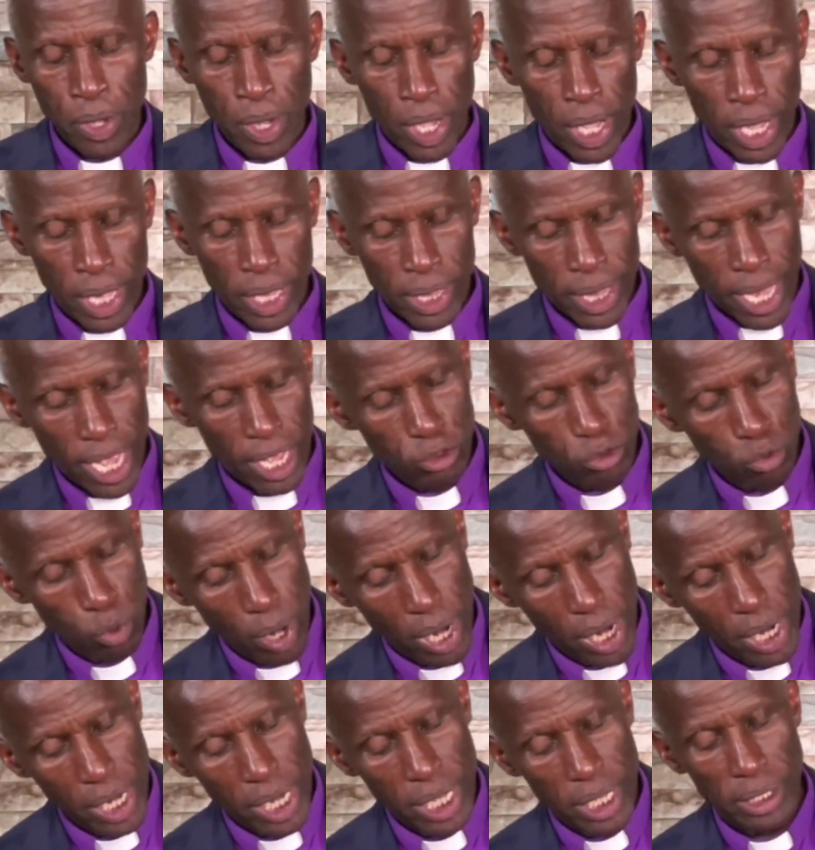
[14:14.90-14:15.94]
And that's
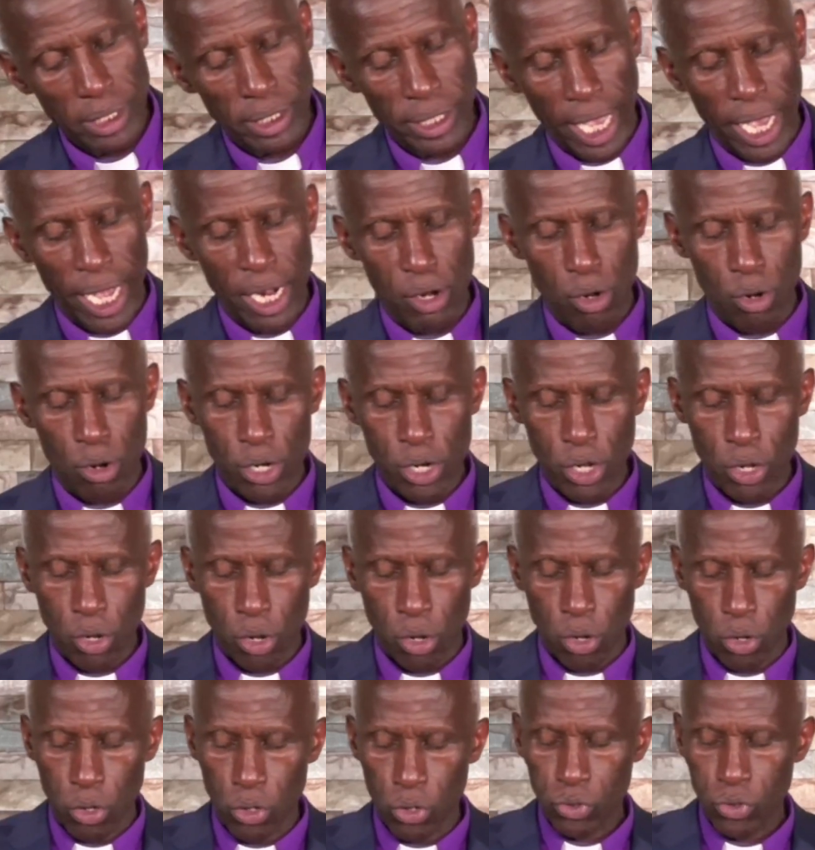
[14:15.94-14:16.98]
why in 2
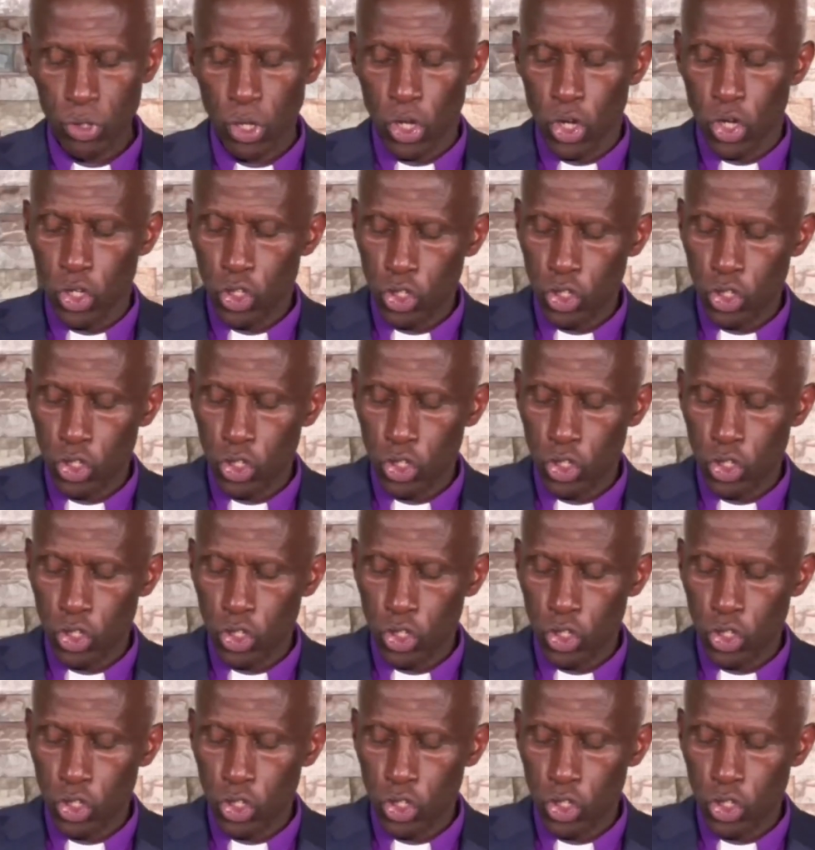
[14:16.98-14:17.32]
Chronicles